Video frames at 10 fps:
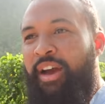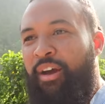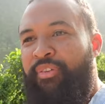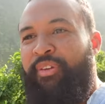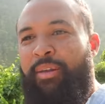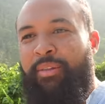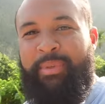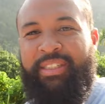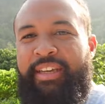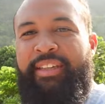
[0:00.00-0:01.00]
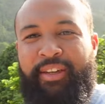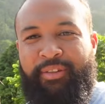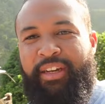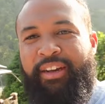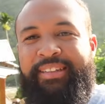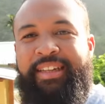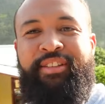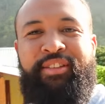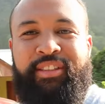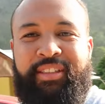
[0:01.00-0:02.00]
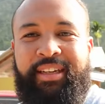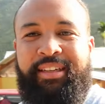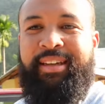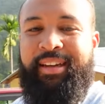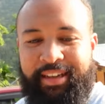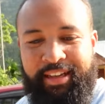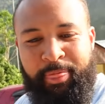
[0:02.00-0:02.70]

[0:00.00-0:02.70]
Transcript: I feel like the mosquitoes are like ninjas in India.